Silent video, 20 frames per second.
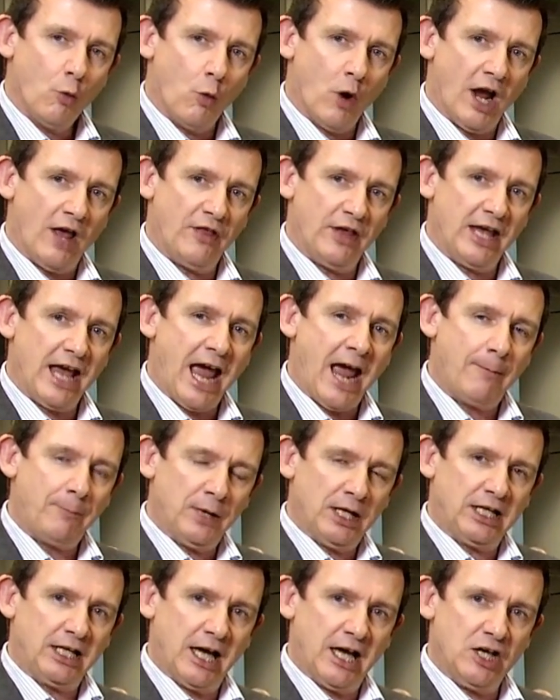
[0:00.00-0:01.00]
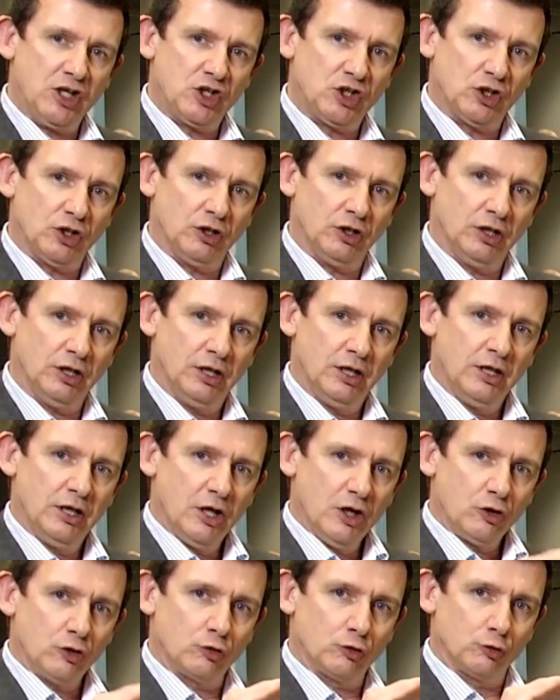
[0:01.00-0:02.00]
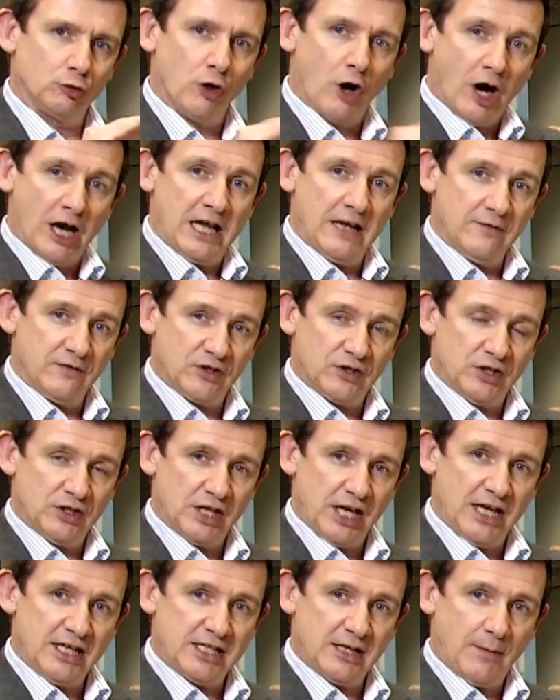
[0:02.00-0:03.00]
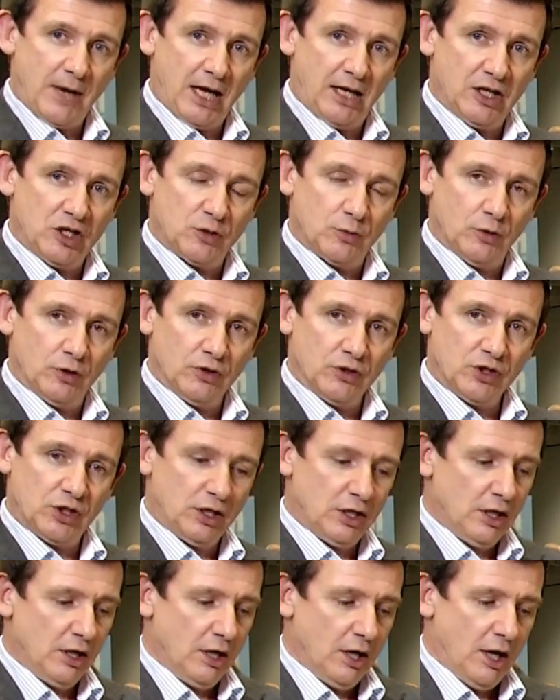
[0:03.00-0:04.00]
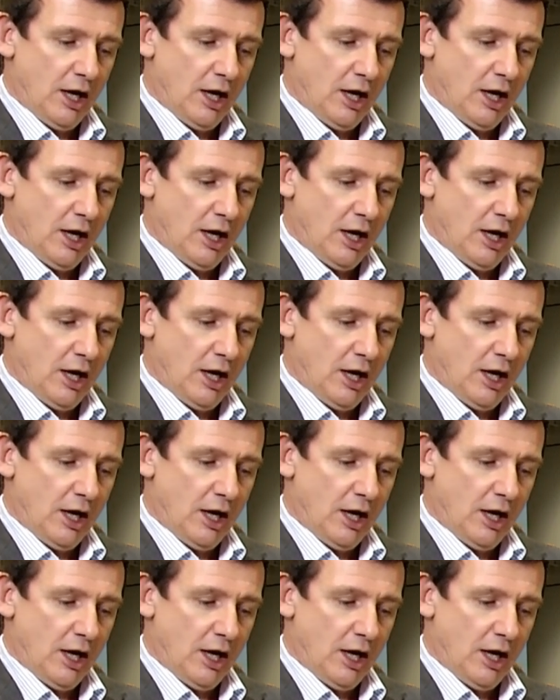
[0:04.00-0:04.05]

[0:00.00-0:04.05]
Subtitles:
where the application drives the data management,